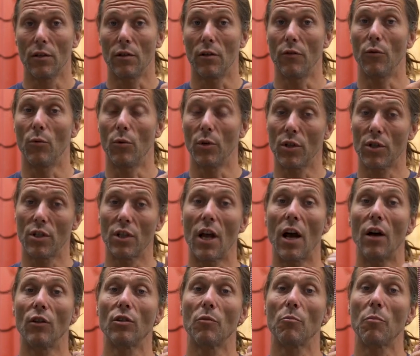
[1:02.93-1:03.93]
If you want to see
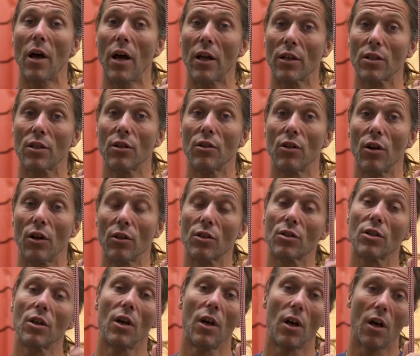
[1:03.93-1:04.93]
how to pass the
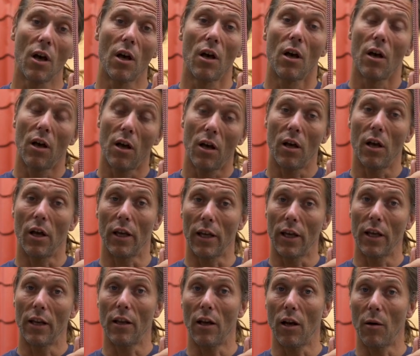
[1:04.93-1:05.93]
knots,
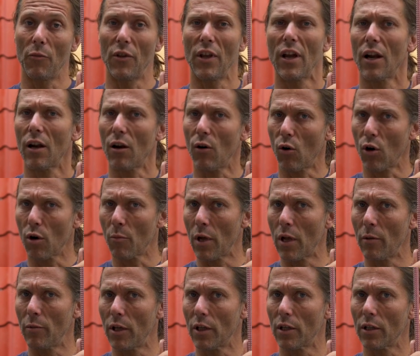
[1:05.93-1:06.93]
again up there, or
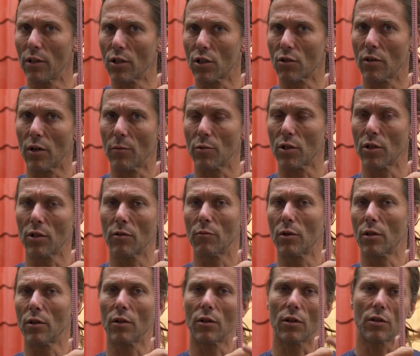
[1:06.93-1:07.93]
maybe in the description,
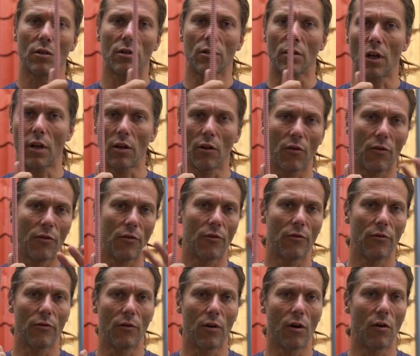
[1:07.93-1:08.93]
because I don't
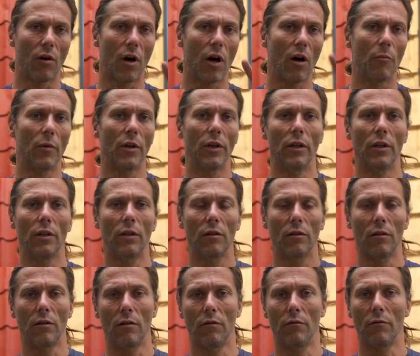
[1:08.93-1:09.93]
know how many
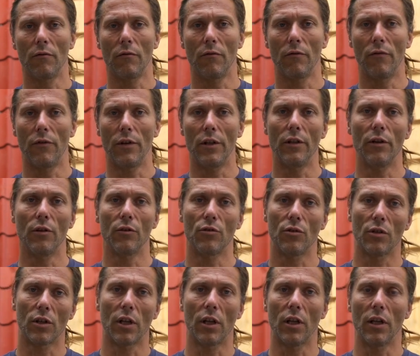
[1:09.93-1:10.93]

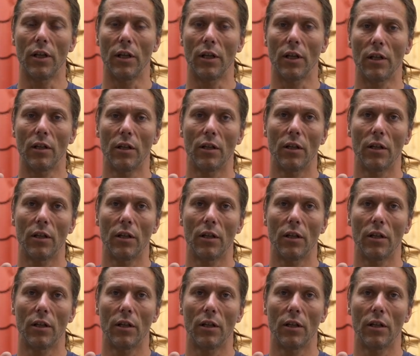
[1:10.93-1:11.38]
videos you can link in